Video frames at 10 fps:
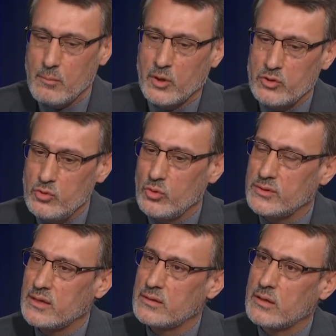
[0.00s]
But you know
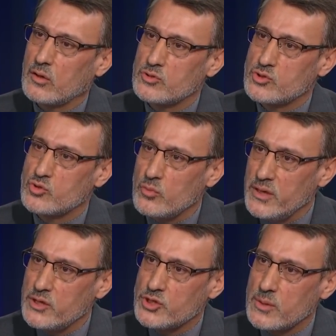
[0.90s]
that there are so
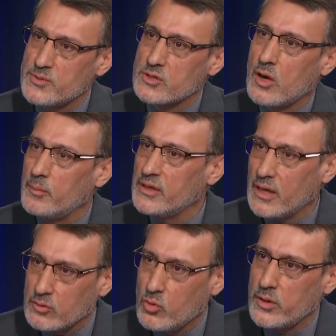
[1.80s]
many ships coming
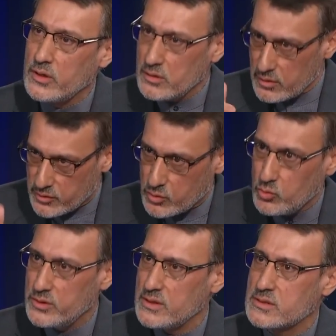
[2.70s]
and going
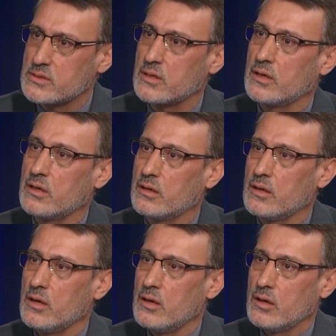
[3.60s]
through this uh,
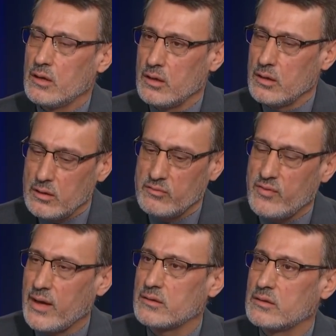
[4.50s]
Uh, in
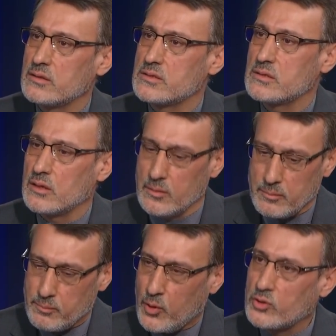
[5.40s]
fact, this uh,
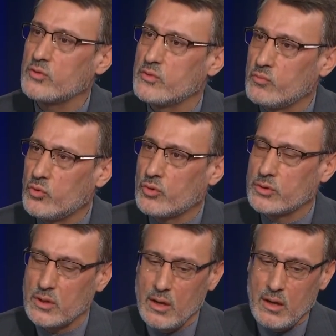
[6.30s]
part of the world,
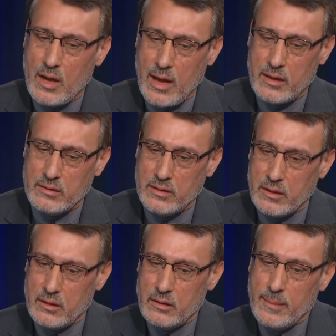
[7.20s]
and
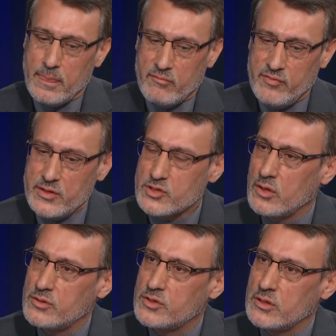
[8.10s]
the first
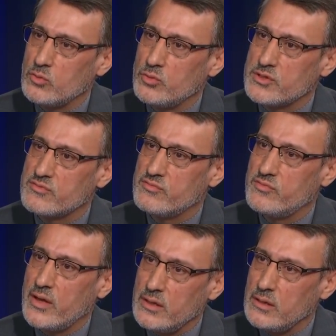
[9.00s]
country who is
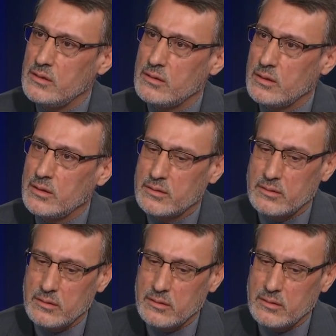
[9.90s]
very uh, uh,